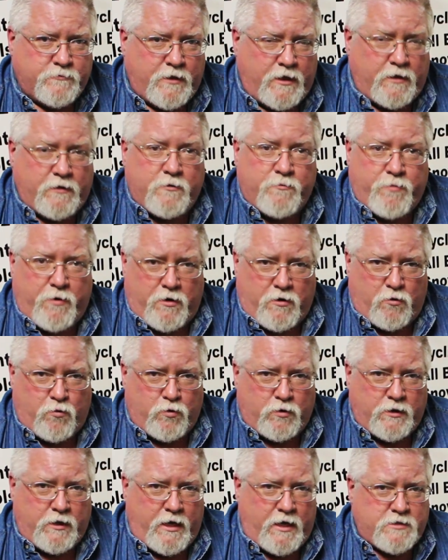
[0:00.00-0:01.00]
And the barrel
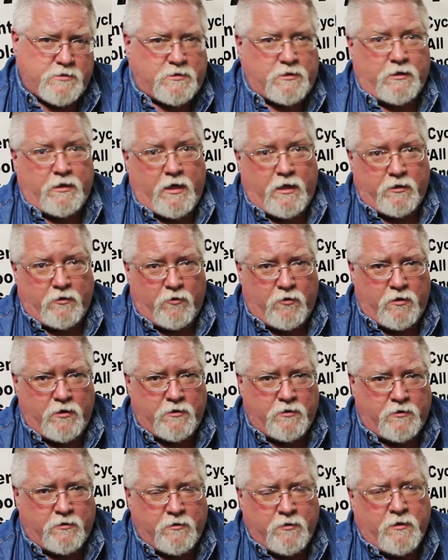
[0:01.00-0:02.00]
will last a lot
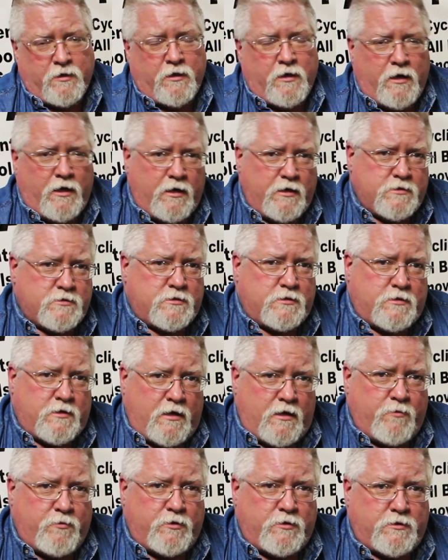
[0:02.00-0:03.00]
longer as the
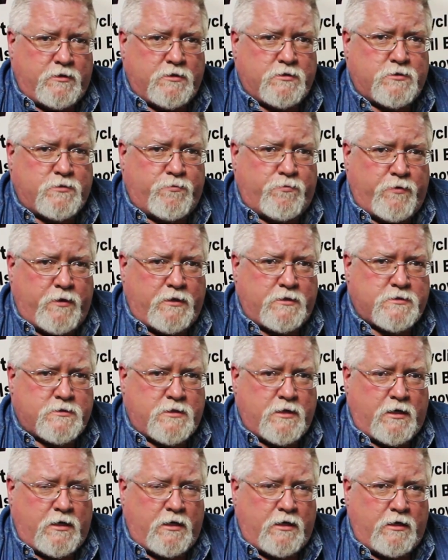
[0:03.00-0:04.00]
diamond dissipates
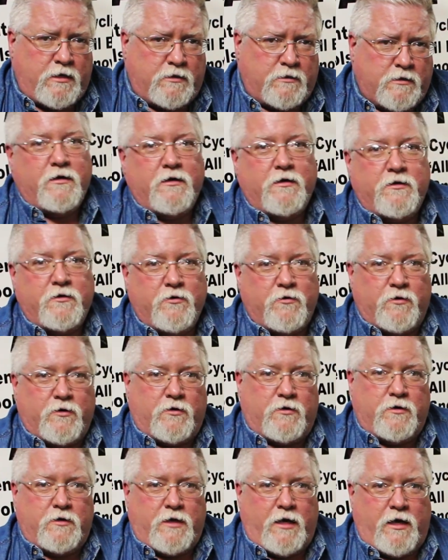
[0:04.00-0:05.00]
the heat. You're in
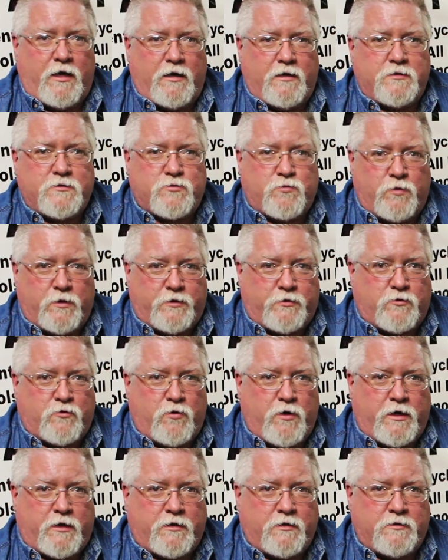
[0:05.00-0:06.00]
good hands with
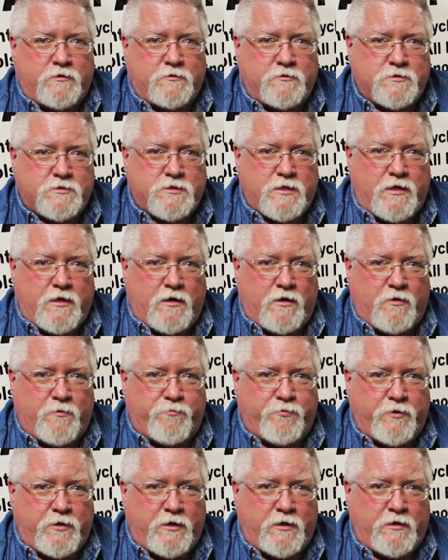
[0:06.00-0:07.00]

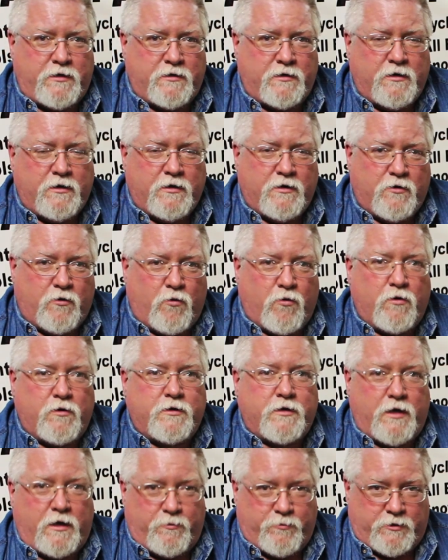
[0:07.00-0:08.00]
QuickenCLP or
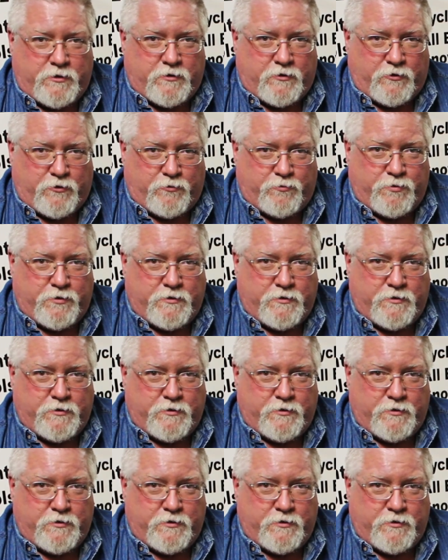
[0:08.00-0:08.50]
Diamond Lube.